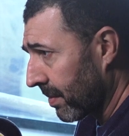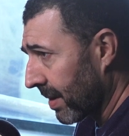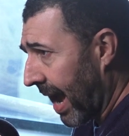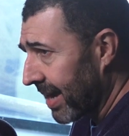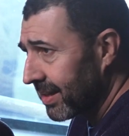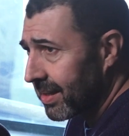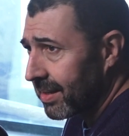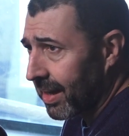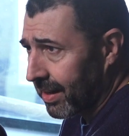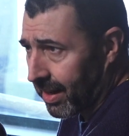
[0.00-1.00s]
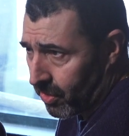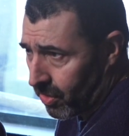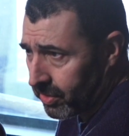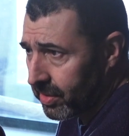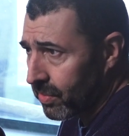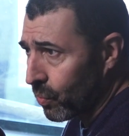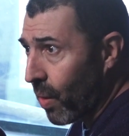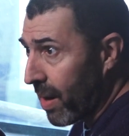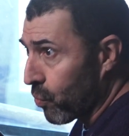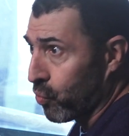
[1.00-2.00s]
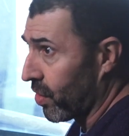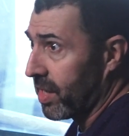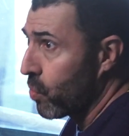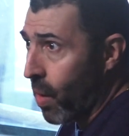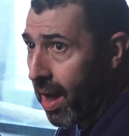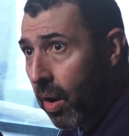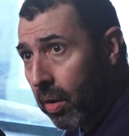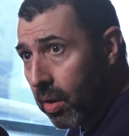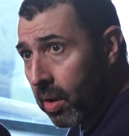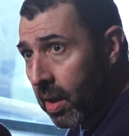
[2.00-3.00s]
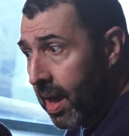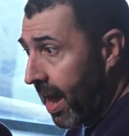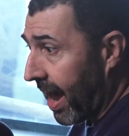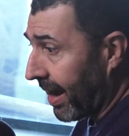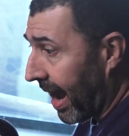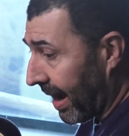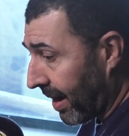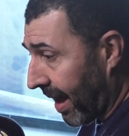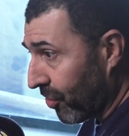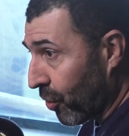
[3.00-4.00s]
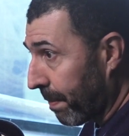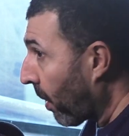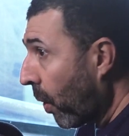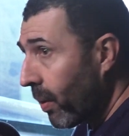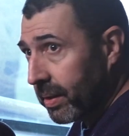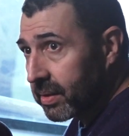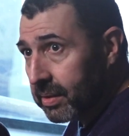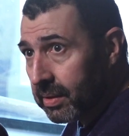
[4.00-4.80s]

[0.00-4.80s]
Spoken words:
guys that and girls that write really well, and they're poets.